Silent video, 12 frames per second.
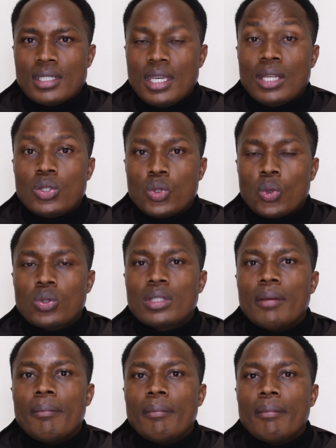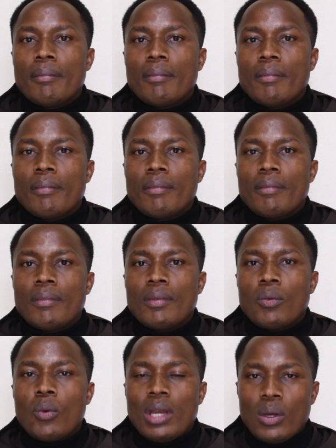He took them.
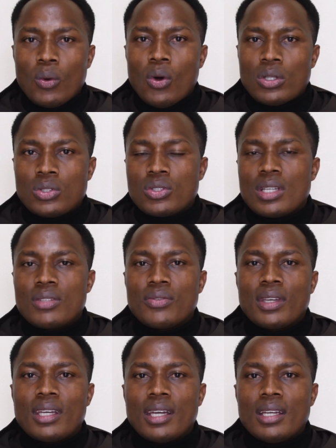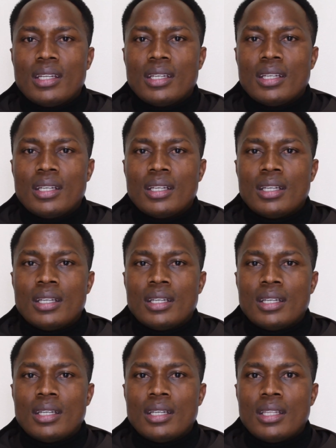When he got transfigured,
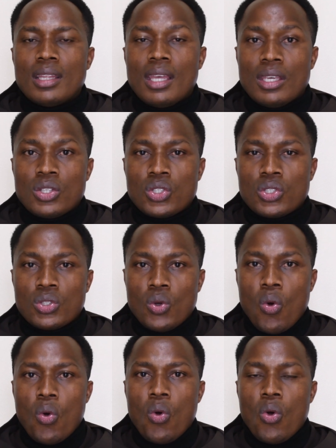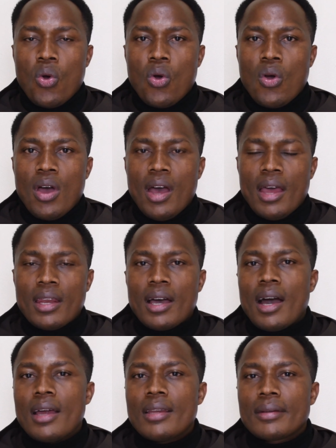they saw and
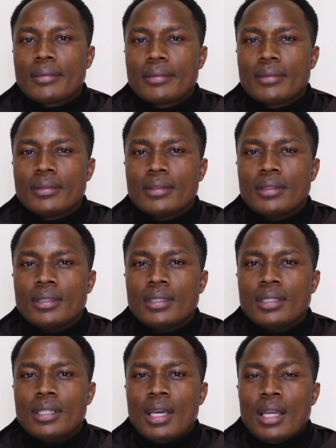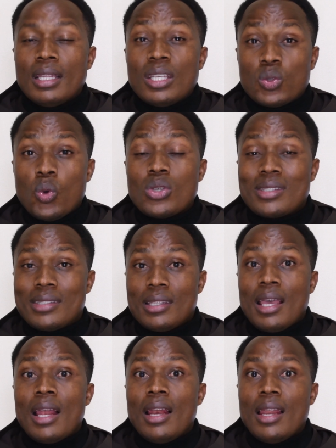heard. This was
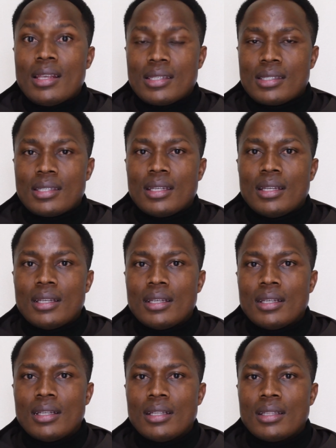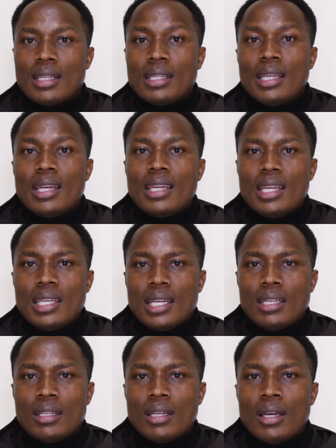a lesson that they
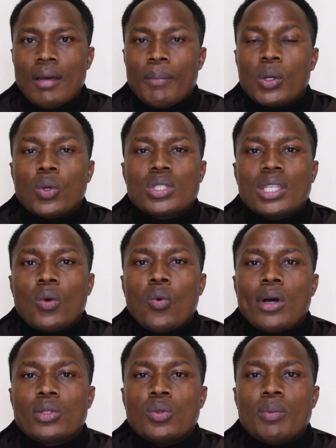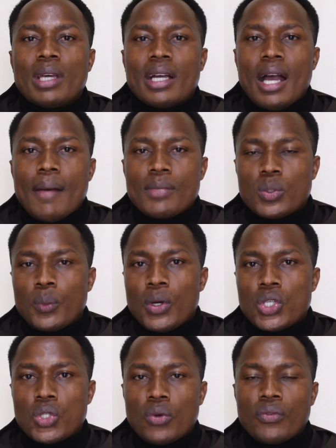needed because they were to become
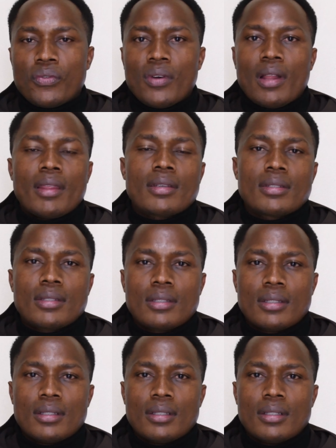spiritual fathers.